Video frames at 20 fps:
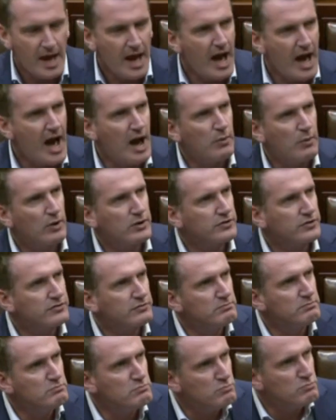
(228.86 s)
And what is
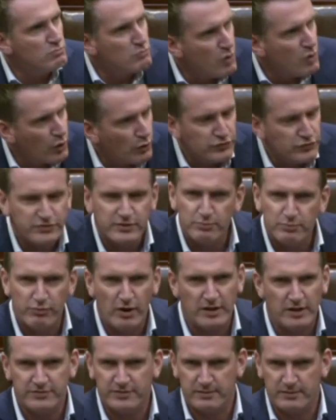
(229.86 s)
most
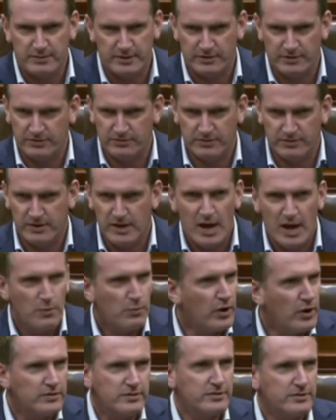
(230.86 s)
depressing, Minister,
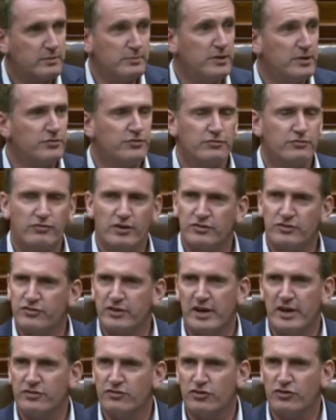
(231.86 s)
when the Minister for
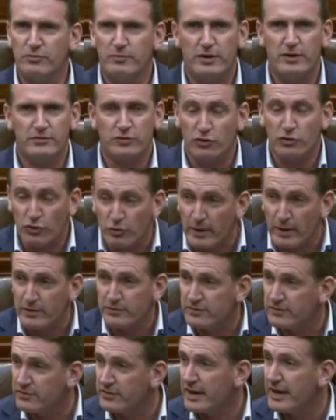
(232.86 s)
Education could come out
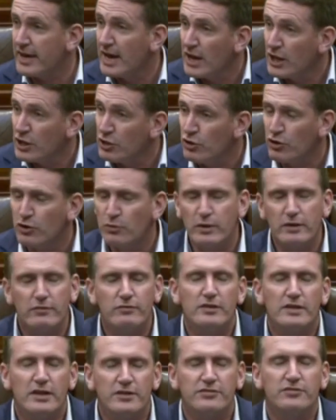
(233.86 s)
and say, look, we've
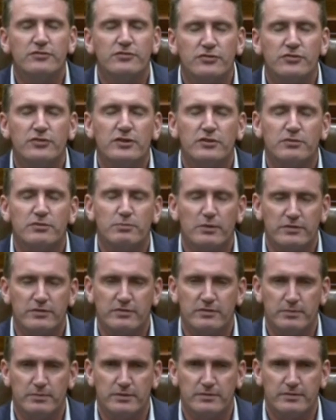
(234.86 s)
listened to these
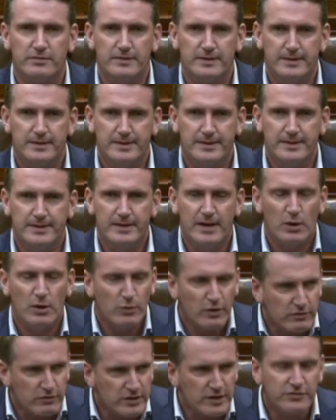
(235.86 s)
principals.
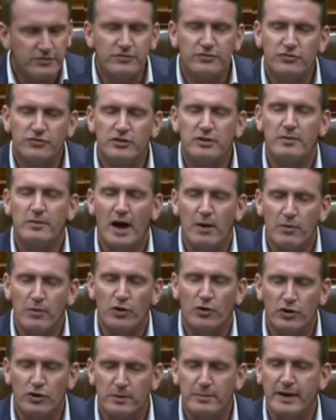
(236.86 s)
We've listened to them and we're
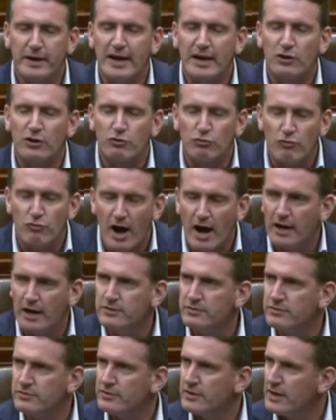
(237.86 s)
going to make a
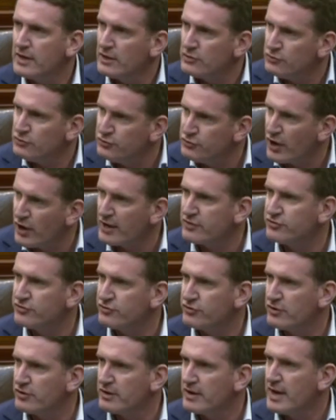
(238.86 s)
grand
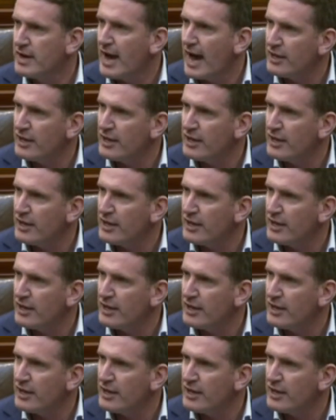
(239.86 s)
gesture, a